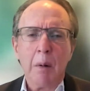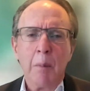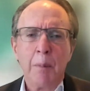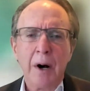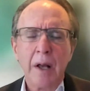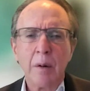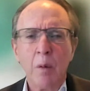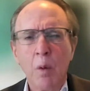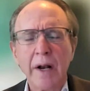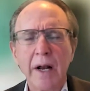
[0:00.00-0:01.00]
But
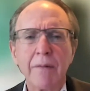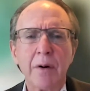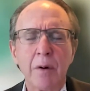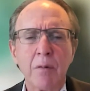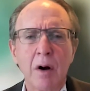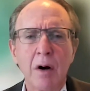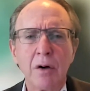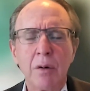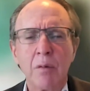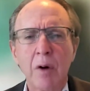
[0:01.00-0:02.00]
whatever the
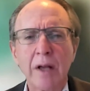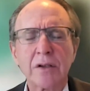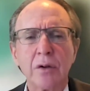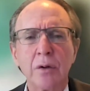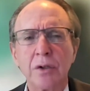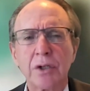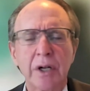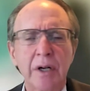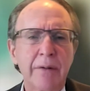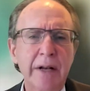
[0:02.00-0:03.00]

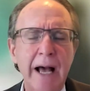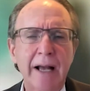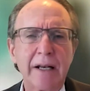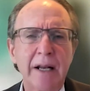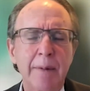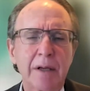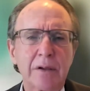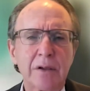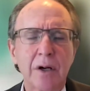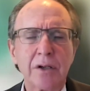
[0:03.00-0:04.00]
resolution of an academic
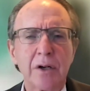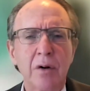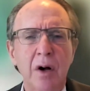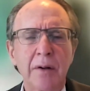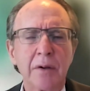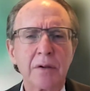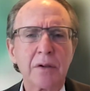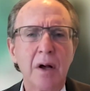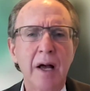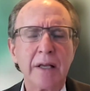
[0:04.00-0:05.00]
discussion along those
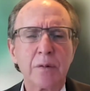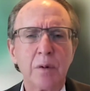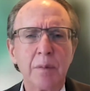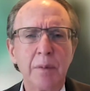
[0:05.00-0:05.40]
lines would